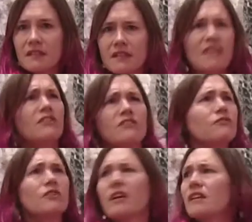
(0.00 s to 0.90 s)
And even if
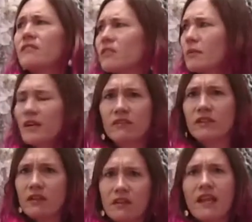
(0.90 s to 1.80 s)
we're not even aware of
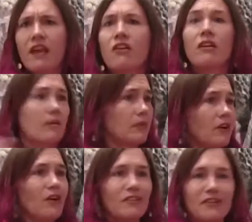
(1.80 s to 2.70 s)
it in the area, but
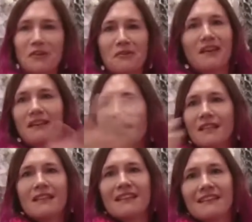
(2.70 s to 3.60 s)
all, you know,
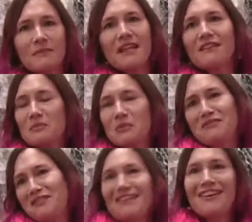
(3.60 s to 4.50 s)
the plants produce
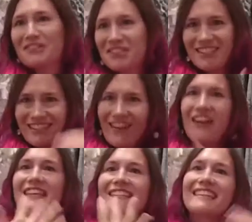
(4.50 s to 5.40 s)
oxygen and
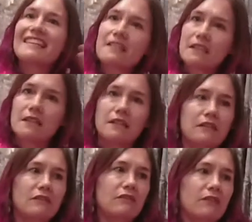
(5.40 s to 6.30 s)
all these things that it
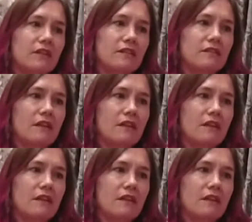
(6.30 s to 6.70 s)
does for us.